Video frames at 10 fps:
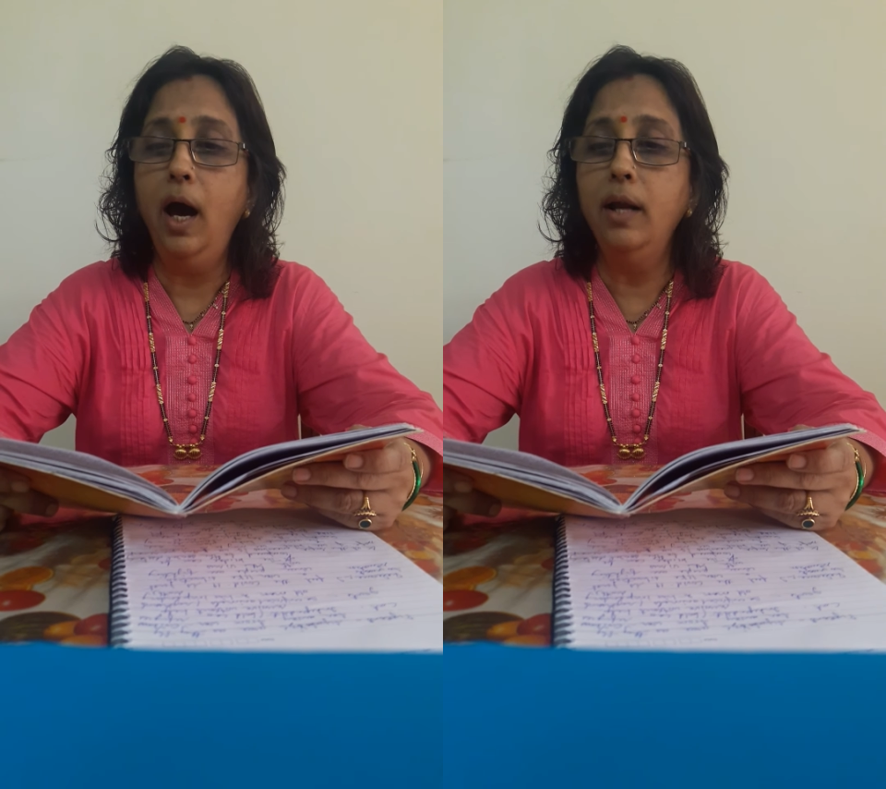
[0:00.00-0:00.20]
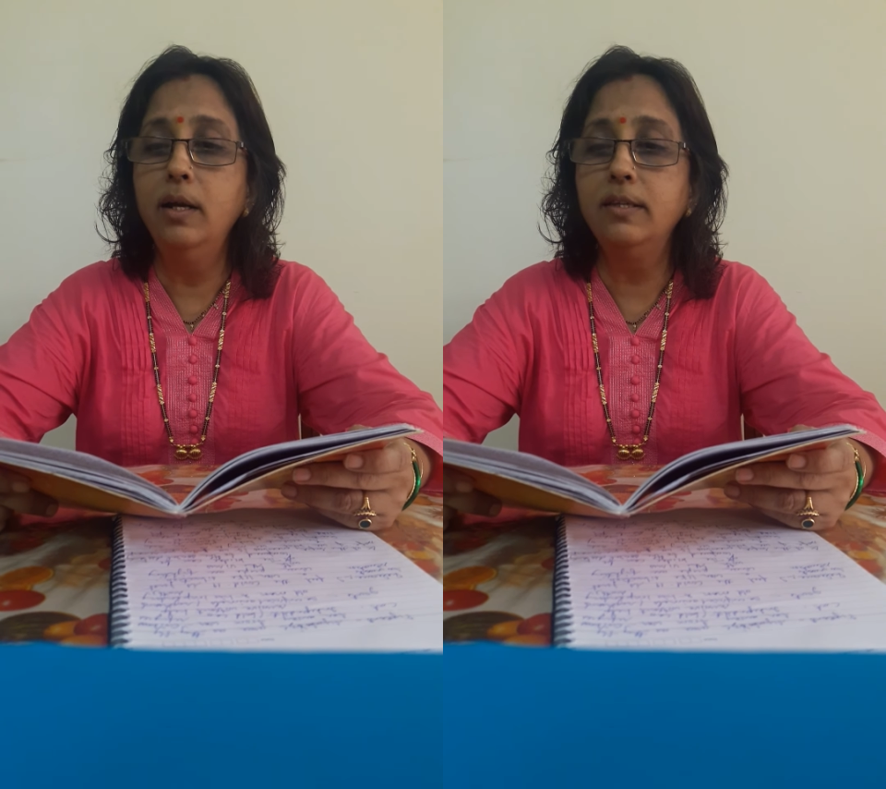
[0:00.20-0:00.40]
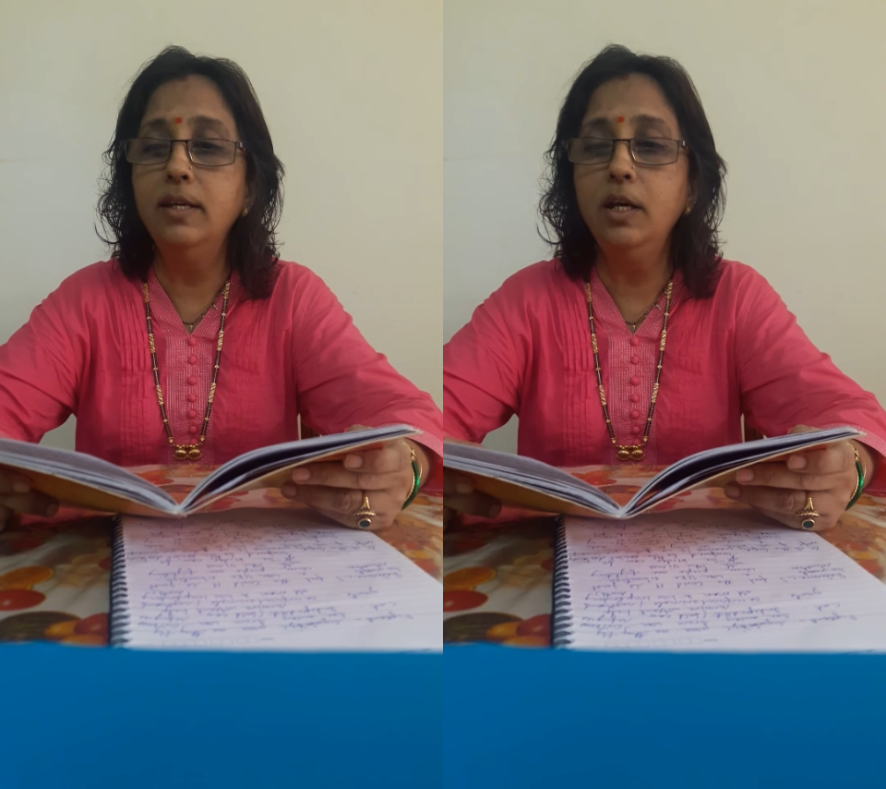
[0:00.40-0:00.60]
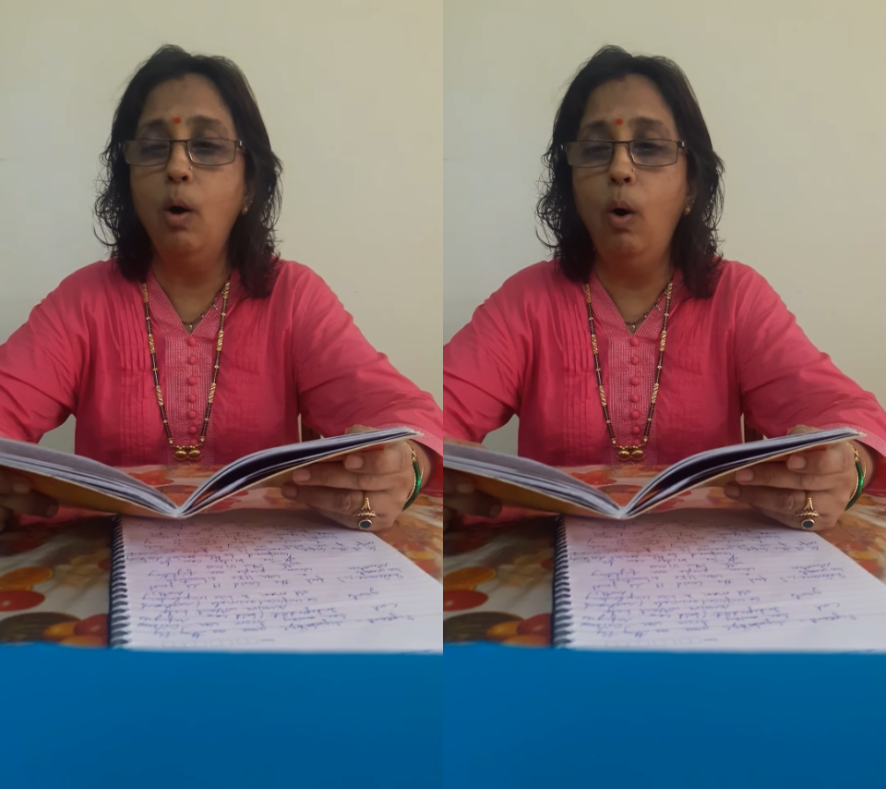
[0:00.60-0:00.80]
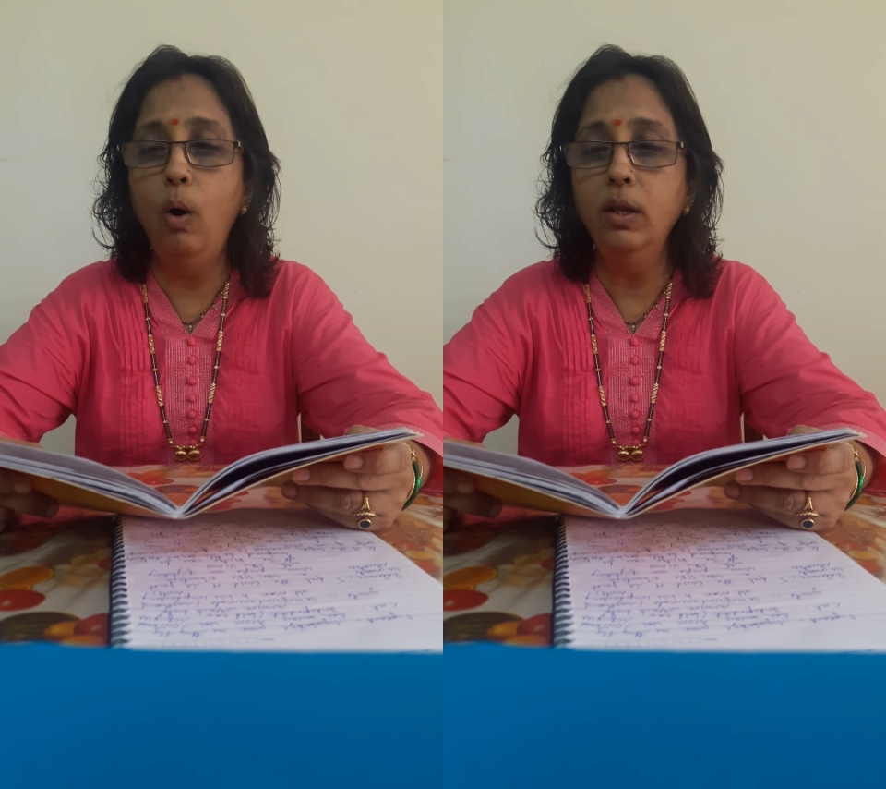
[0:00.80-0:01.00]
and listening
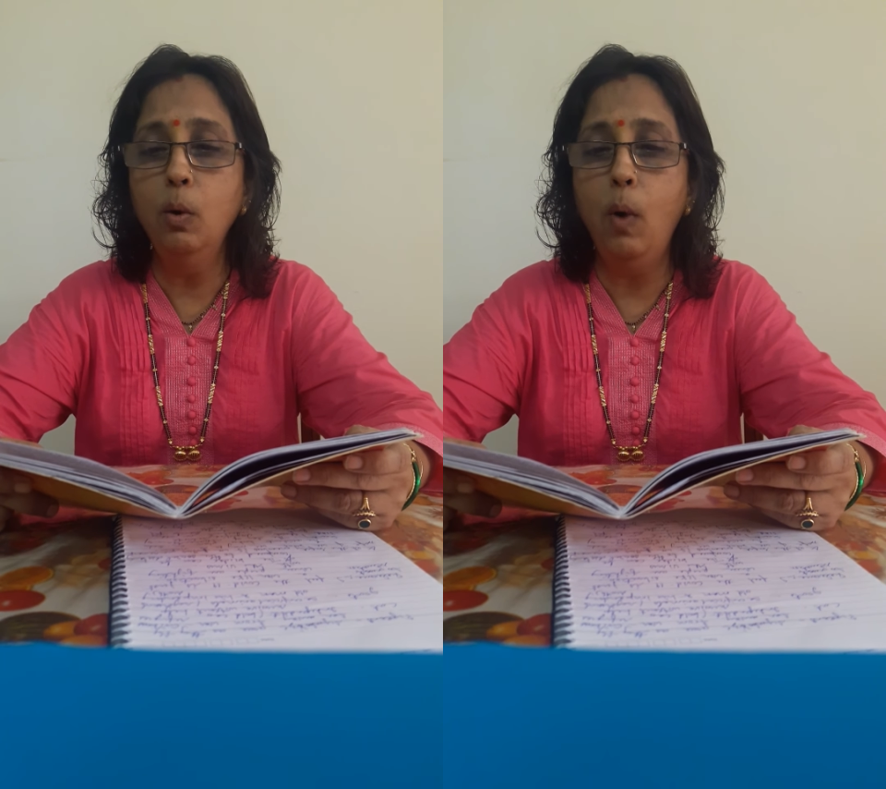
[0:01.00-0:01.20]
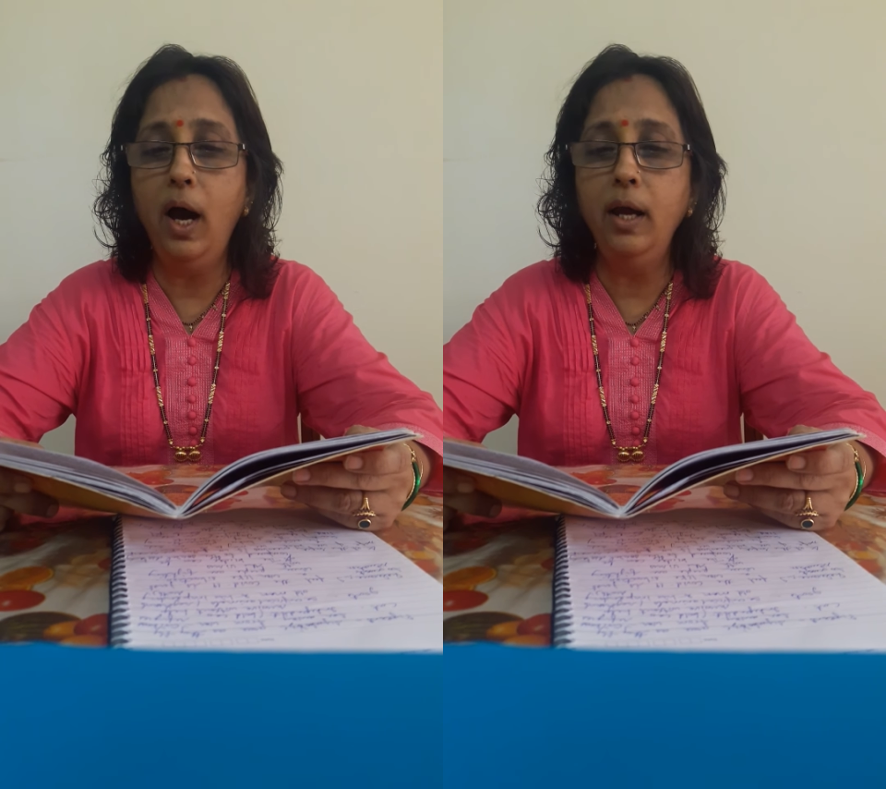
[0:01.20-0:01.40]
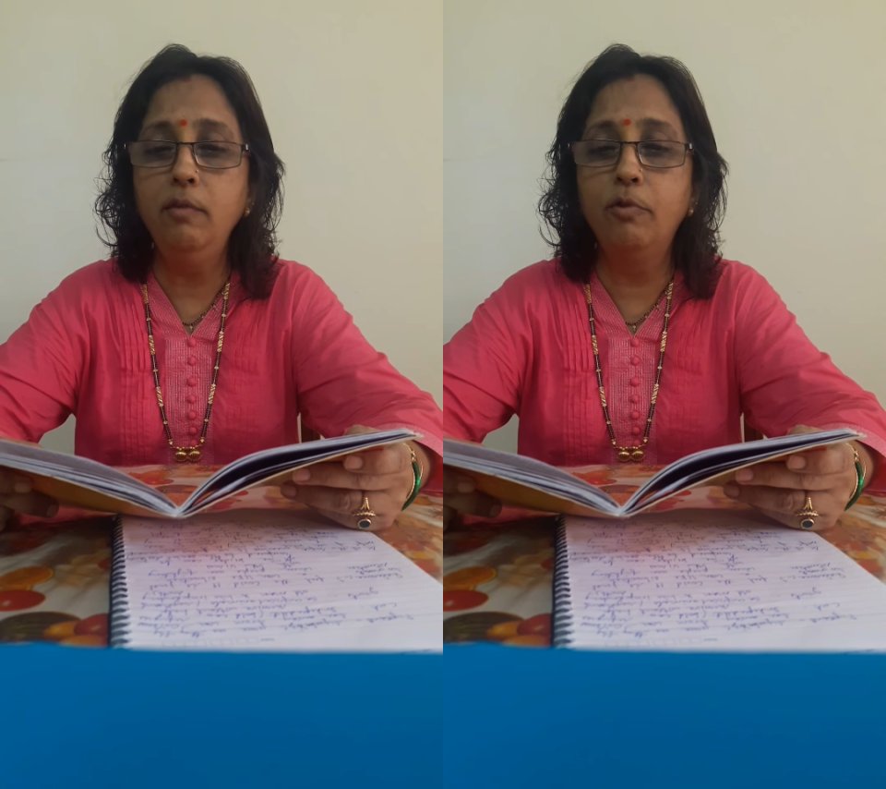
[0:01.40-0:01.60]
all the while